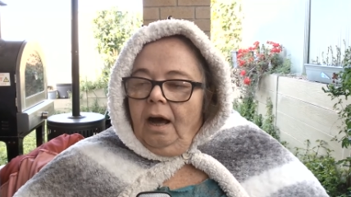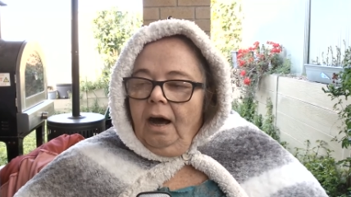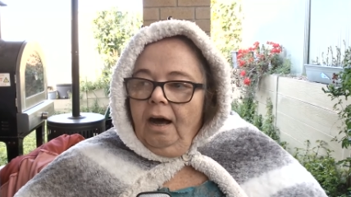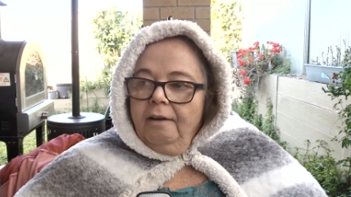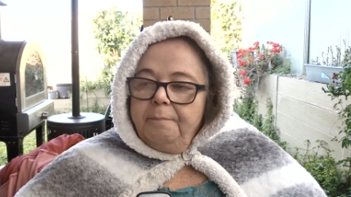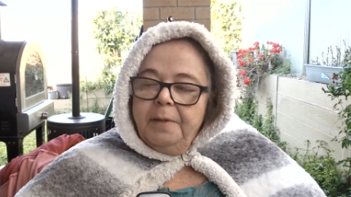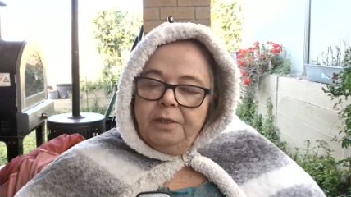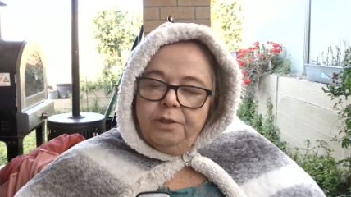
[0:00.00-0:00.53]

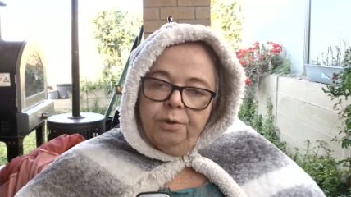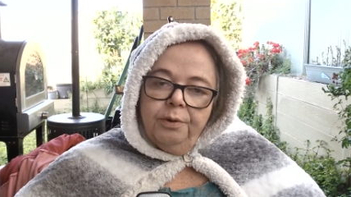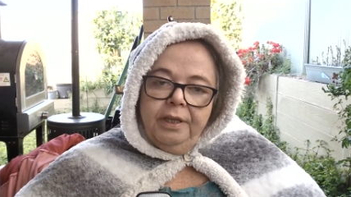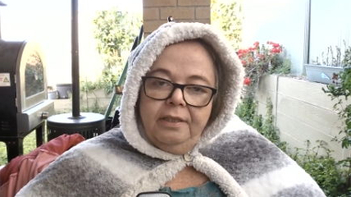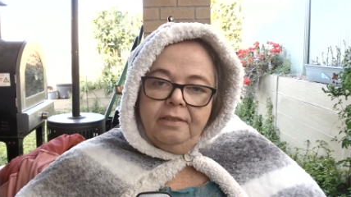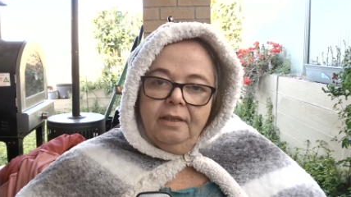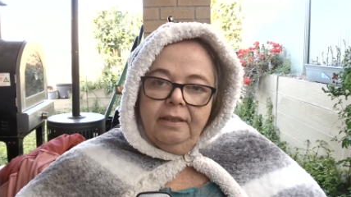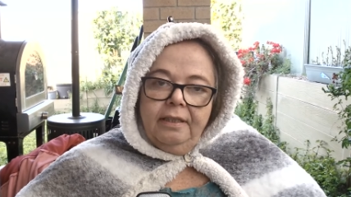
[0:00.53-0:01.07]
I've been
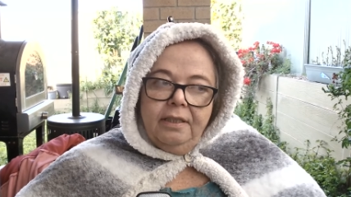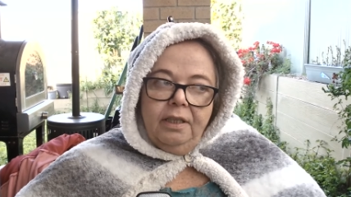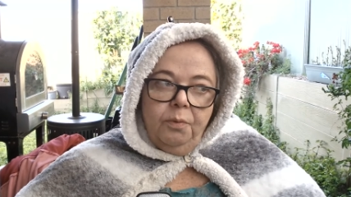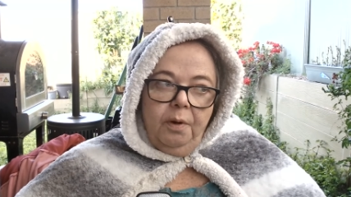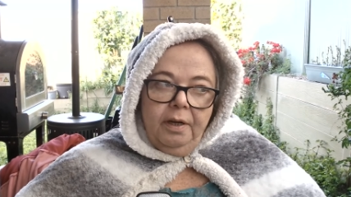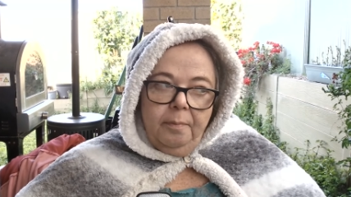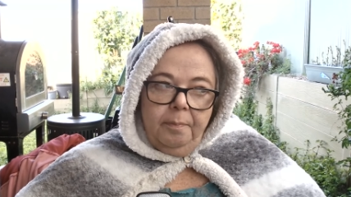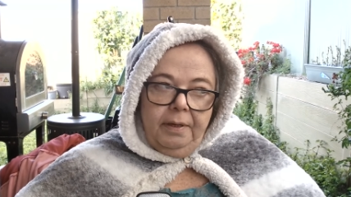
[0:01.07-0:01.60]
talking to Lindy
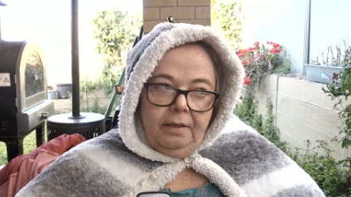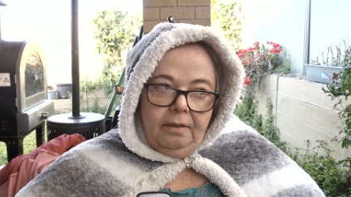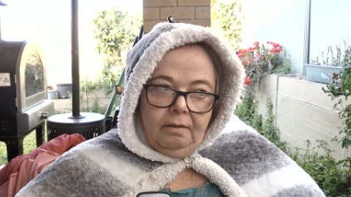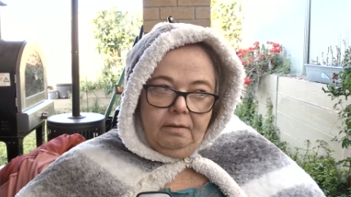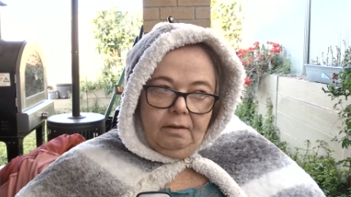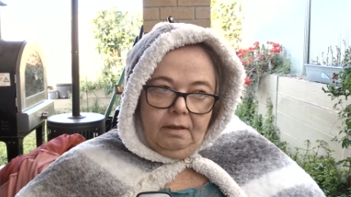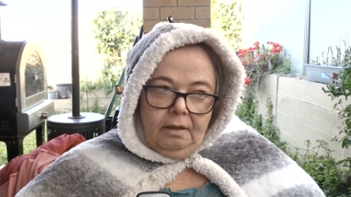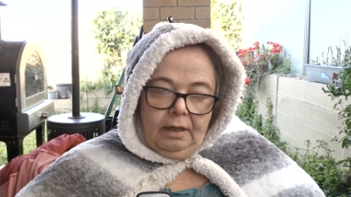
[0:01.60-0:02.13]
quite a bit
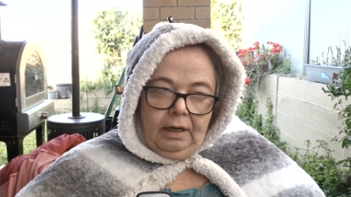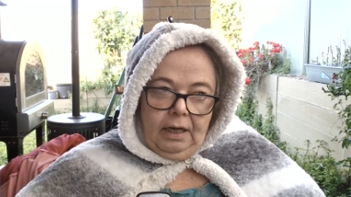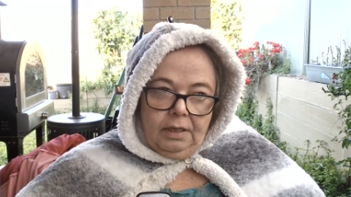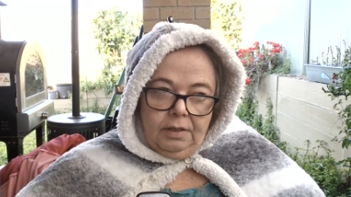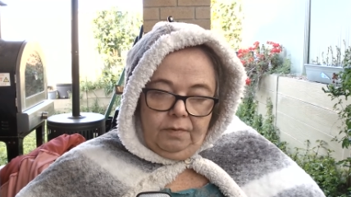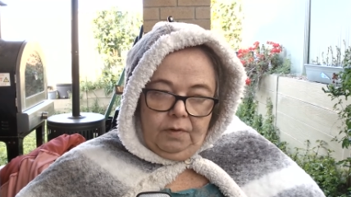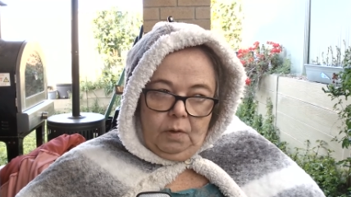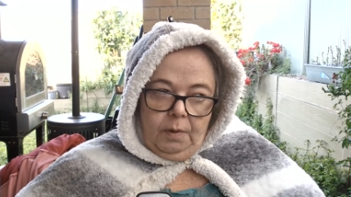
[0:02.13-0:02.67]
in the
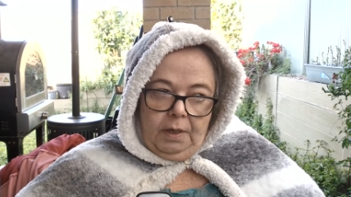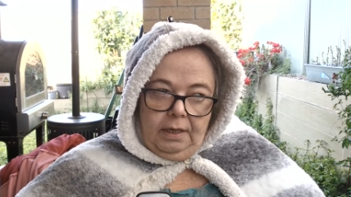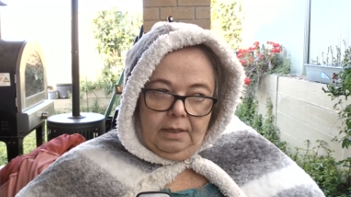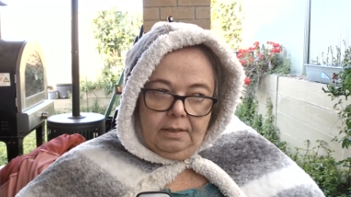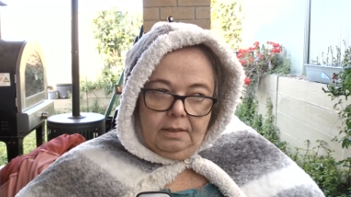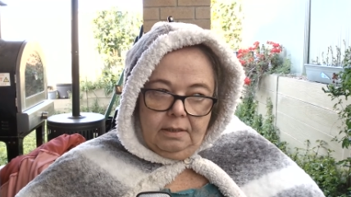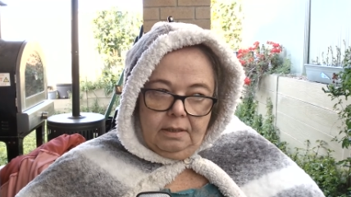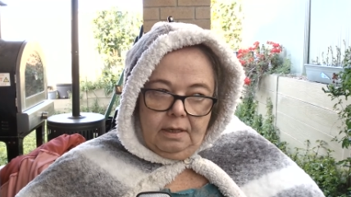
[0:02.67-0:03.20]
last few
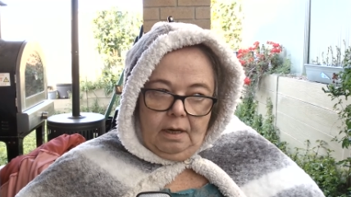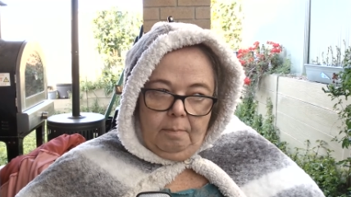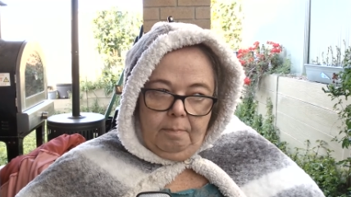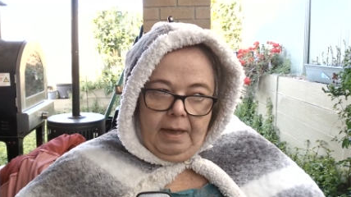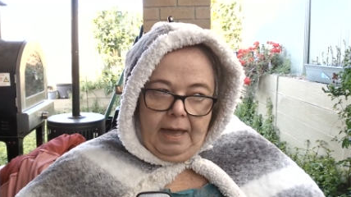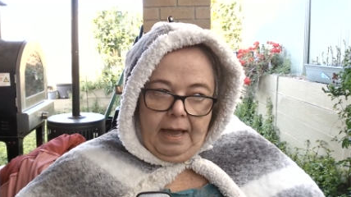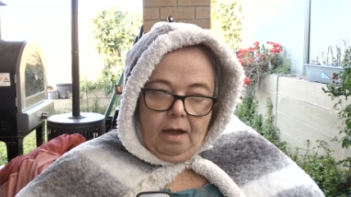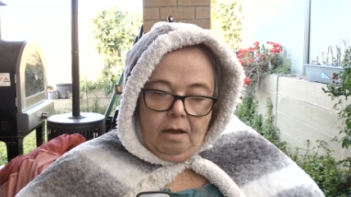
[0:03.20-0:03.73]
weeks
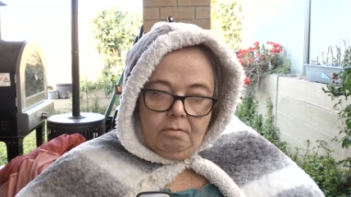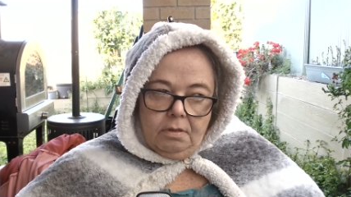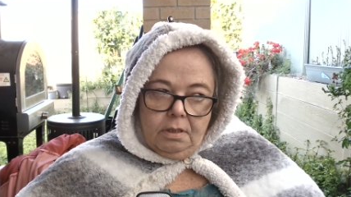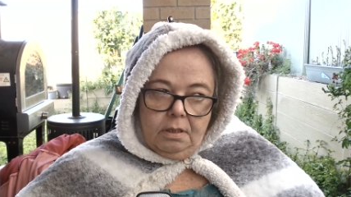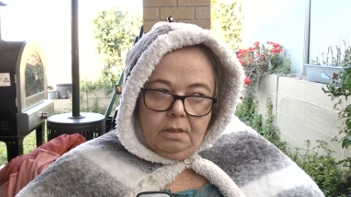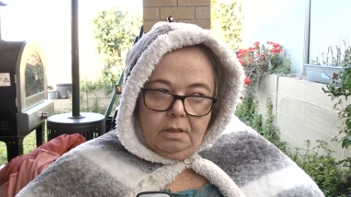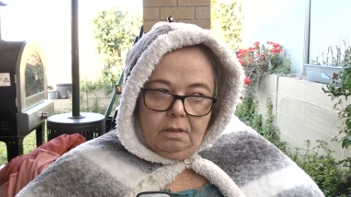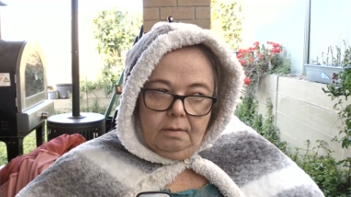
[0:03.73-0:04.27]

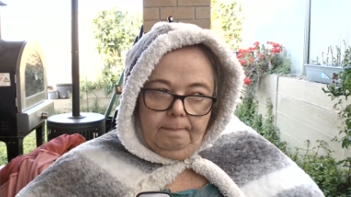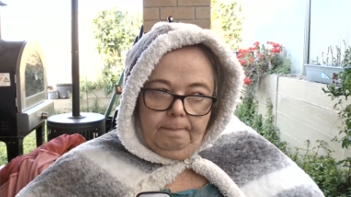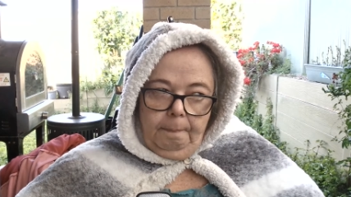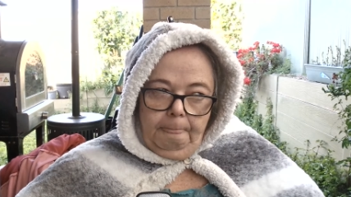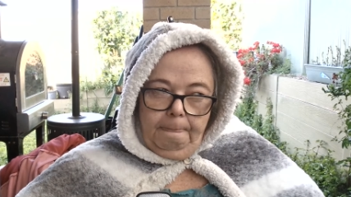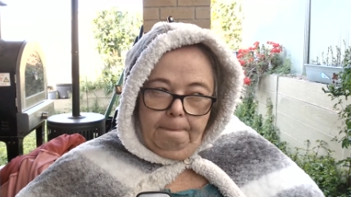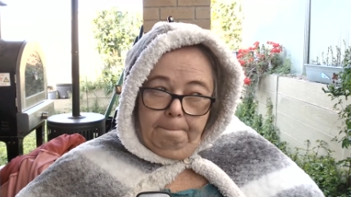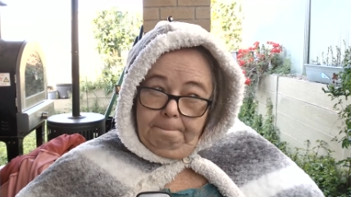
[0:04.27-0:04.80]
about
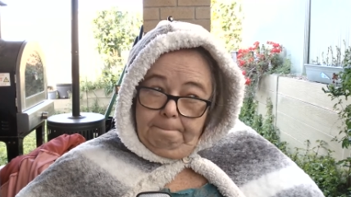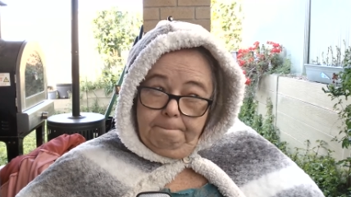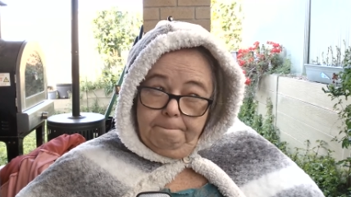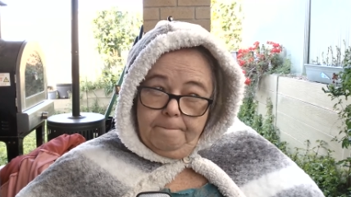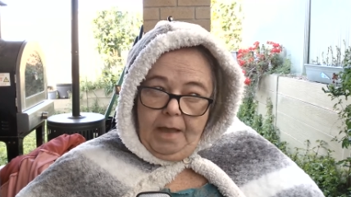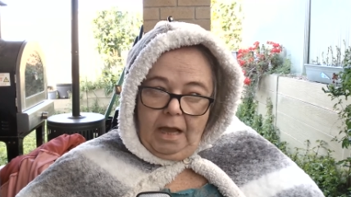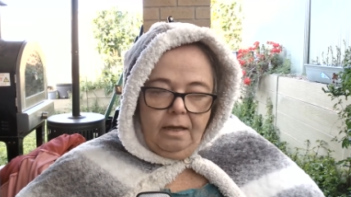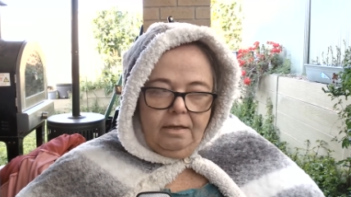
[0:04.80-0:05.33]

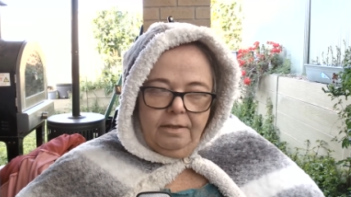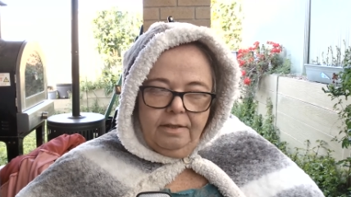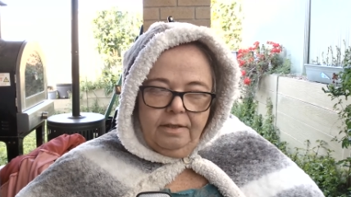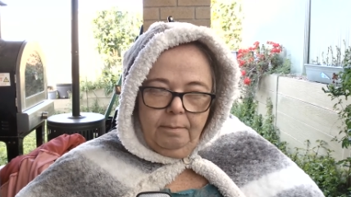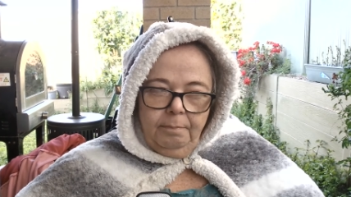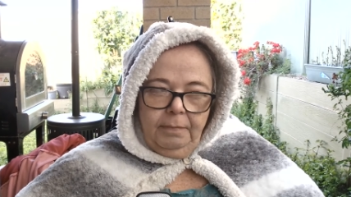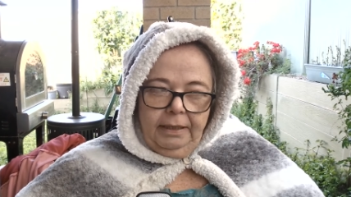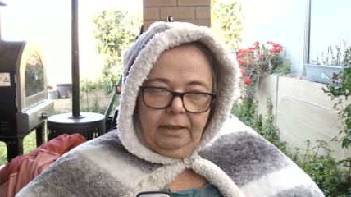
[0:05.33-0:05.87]

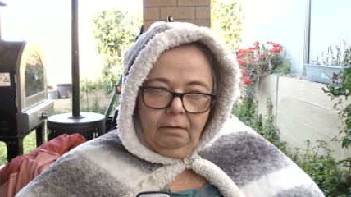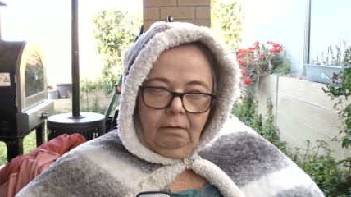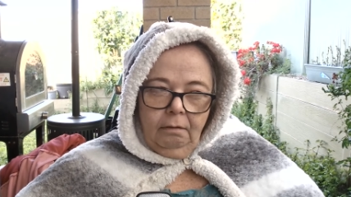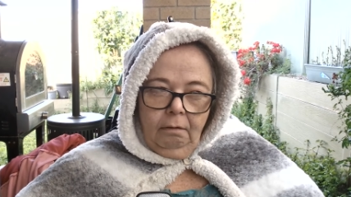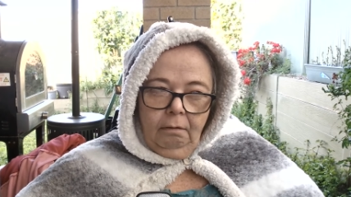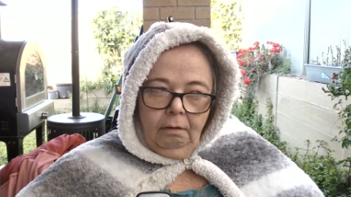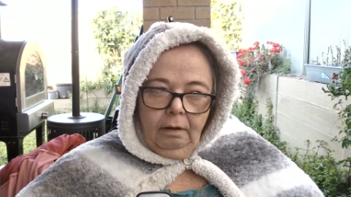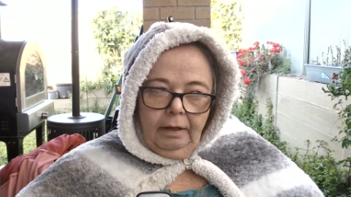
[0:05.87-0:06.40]
some
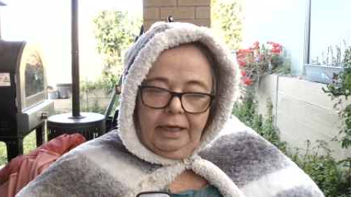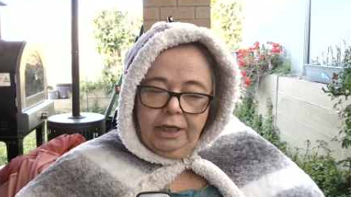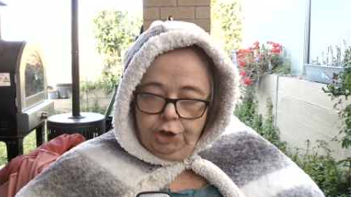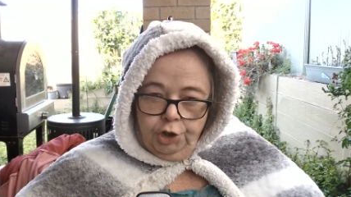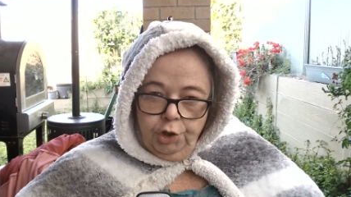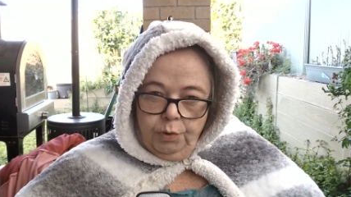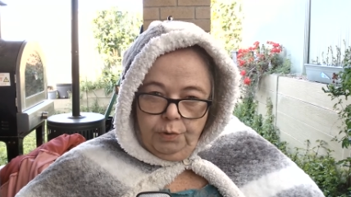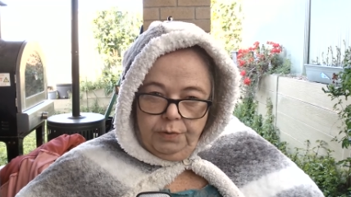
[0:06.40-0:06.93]
little
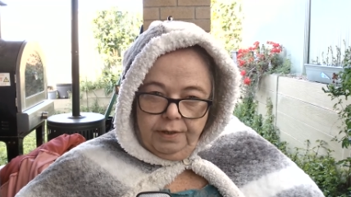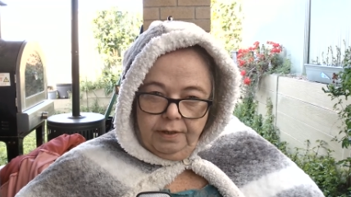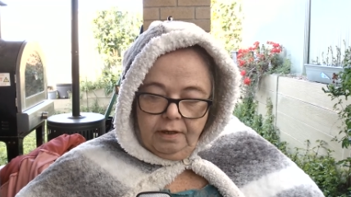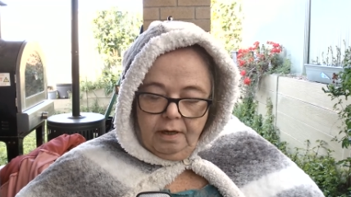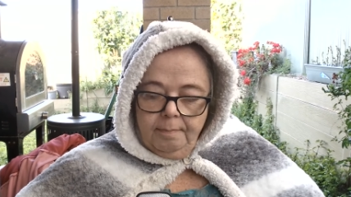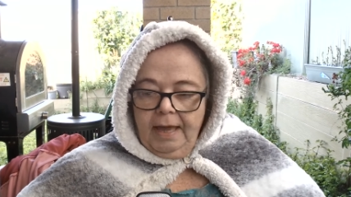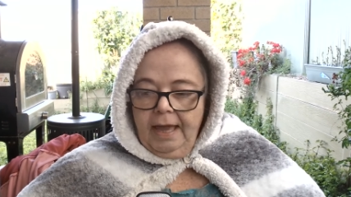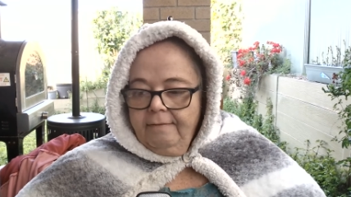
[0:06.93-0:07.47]
issues that
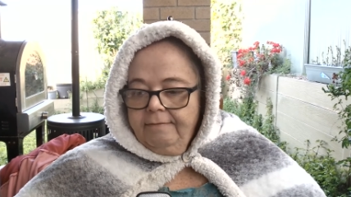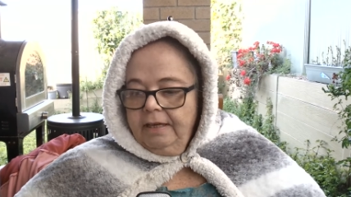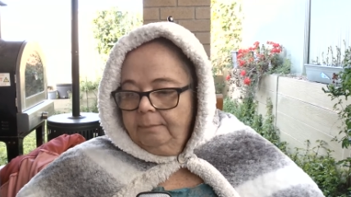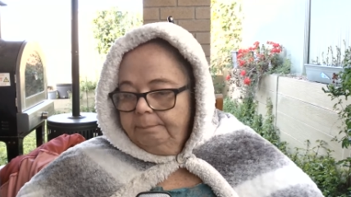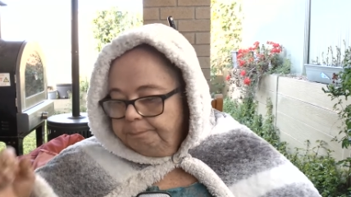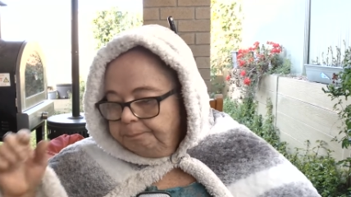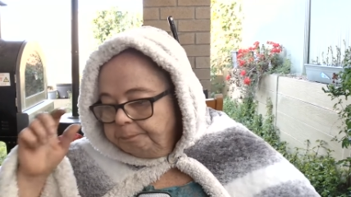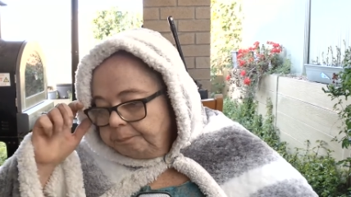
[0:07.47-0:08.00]
I'm
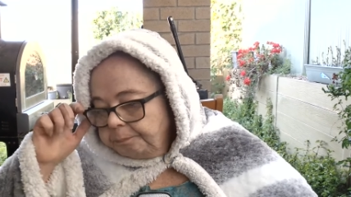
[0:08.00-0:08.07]
having